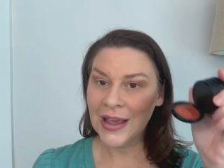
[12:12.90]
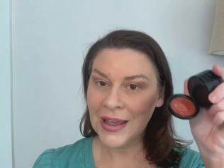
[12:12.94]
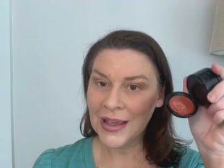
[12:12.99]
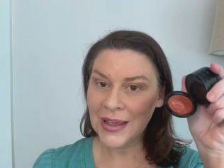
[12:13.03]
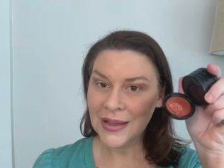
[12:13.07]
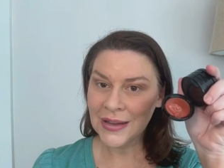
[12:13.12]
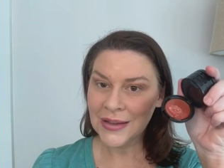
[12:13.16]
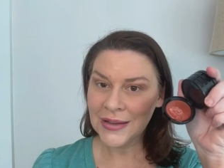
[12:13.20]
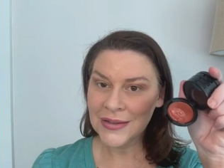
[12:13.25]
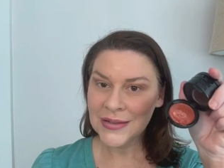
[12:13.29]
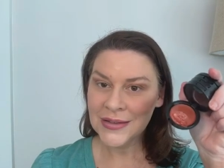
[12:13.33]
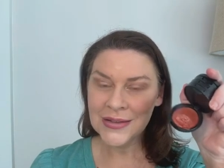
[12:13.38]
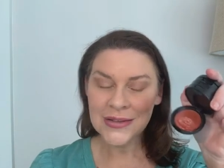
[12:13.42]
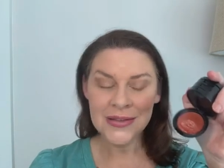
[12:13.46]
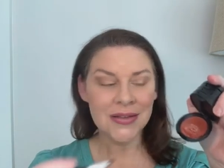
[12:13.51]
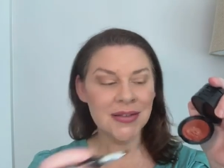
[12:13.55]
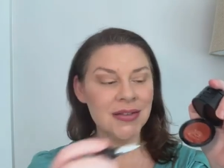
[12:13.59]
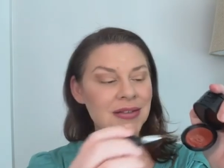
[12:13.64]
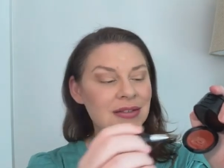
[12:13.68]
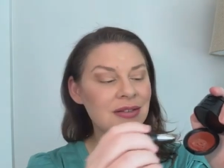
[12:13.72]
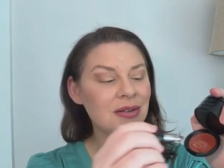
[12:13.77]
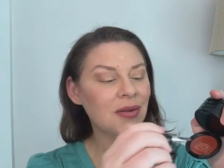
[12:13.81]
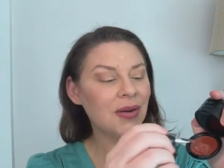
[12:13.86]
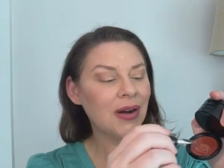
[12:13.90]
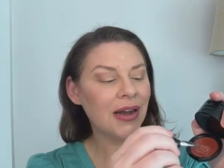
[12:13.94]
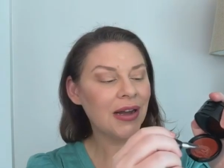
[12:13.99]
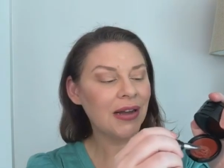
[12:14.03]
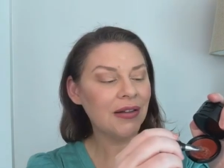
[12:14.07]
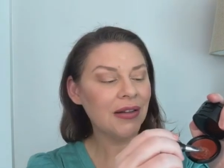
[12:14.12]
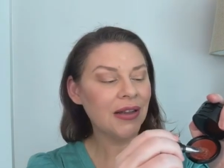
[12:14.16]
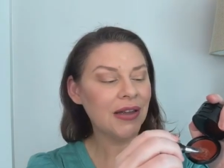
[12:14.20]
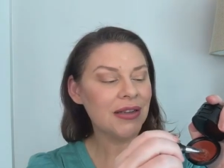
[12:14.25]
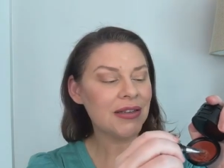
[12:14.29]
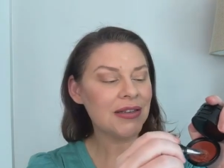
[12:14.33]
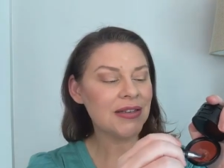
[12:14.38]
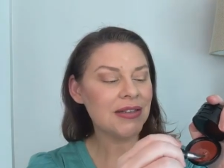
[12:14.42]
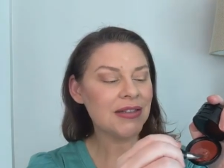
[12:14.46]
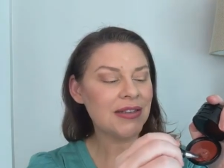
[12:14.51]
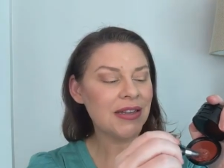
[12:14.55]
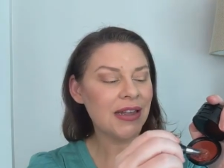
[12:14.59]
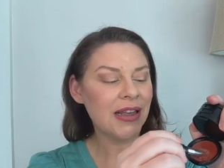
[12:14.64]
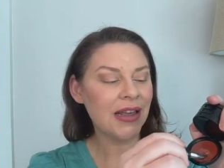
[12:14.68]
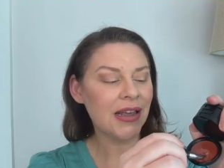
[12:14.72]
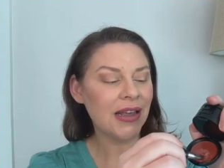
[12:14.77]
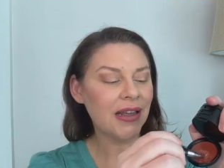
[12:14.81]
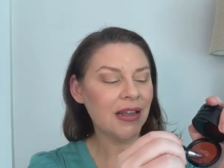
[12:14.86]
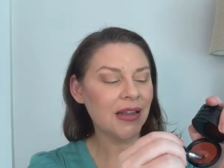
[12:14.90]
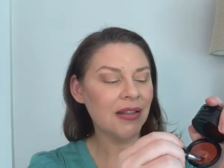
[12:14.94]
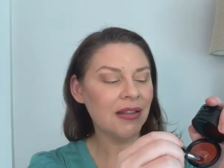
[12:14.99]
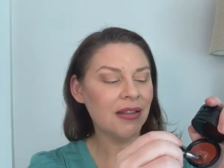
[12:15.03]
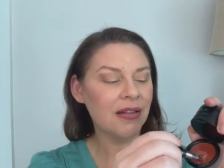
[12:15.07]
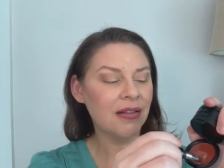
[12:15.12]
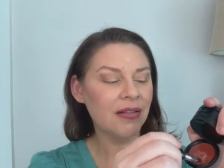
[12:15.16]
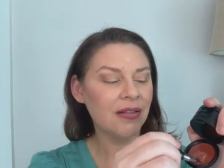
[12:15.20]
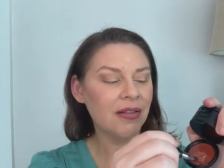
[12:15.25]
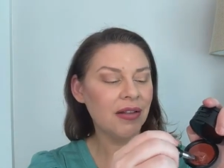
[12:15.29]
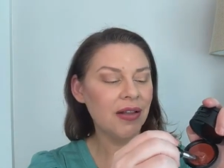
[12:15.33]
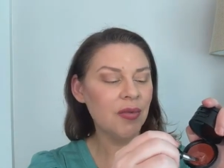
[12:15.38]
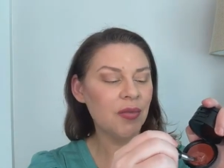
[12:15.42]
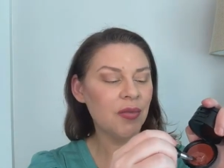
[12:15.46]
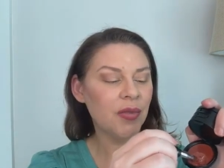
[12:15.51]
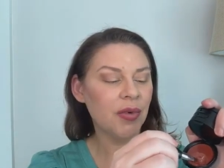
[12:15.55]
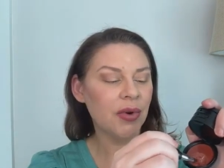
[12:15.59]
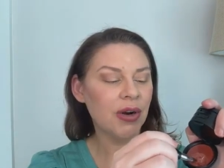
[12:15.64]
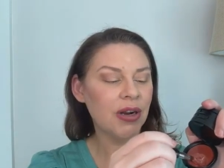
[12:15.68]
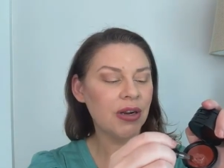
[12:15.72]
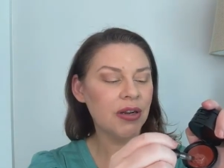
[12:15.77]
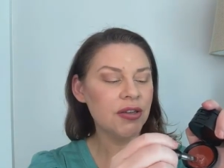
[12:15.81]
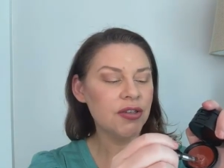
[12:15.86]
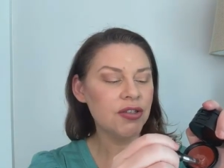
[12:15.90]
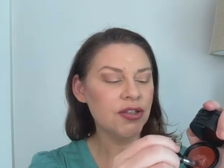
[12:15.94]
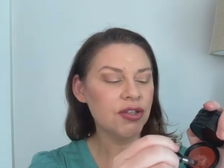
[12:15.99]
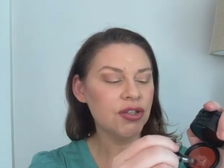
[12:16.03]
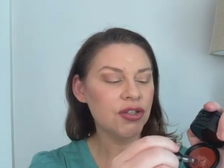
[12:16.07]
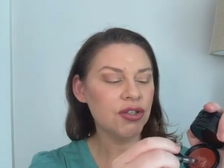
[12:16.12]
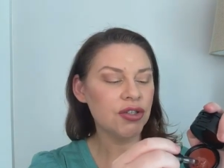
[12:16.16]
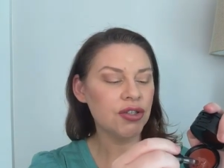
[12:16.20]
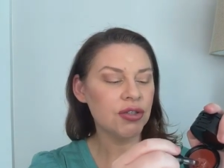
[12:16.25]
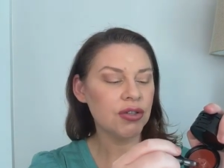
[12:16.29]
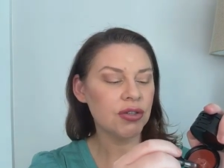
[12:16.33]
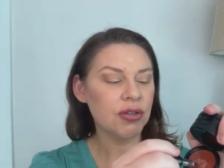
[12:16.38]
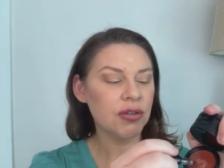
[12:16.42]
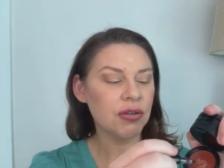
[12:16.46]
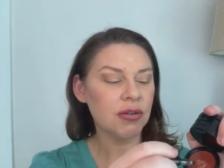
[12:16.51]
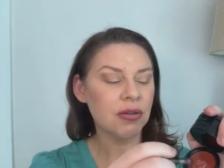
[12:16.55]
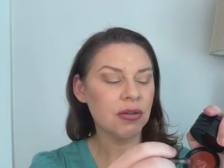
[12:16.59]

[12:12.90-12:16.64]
And so I like to take the lip brush